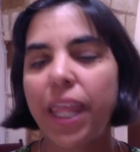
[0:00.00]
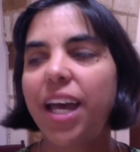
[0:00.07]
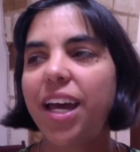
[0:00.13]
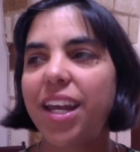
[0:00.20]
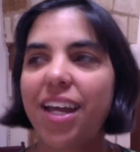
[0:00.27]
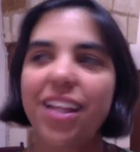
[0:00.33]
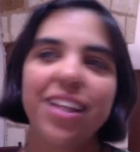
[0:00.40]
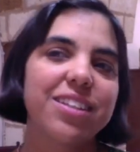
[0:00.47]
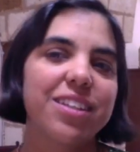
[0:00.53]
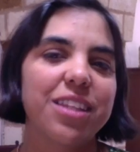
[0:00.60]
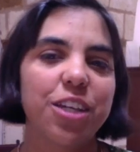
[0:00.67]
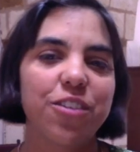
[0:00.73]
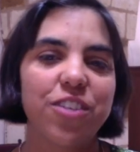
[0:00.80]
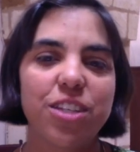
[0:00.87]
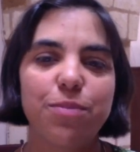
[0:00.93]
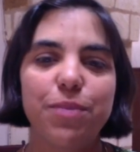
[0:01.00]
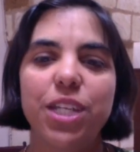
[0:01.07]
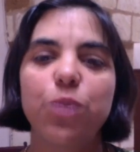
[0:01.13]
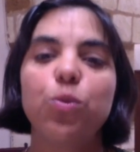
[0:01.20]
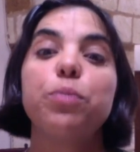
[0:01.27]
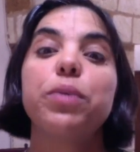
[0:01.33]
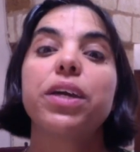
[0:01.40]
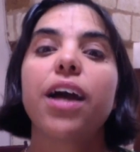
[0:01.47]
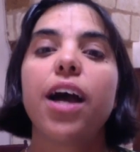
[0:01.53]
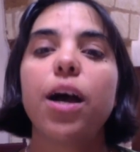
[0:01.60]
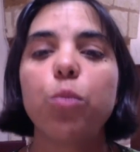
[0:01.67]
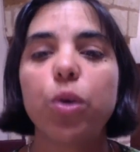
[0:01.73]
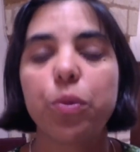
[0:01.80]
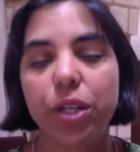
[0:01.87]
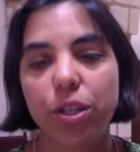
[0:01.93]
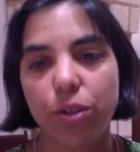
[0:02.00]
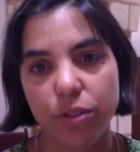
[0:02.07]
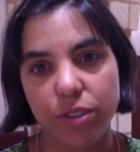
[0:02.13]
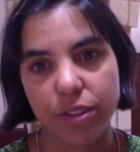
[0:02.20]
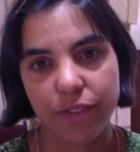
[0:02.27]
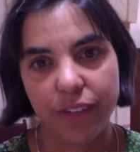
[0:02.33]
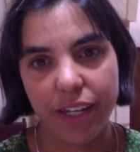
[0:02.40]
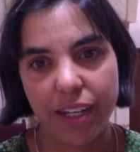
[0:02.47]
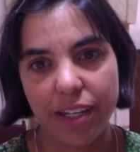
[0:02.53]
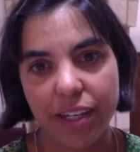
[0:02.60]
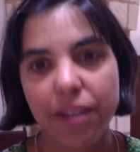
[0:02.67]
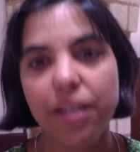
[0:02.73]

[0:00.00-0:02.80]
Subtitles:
and I like to think of it as meaning we become what we cultivate.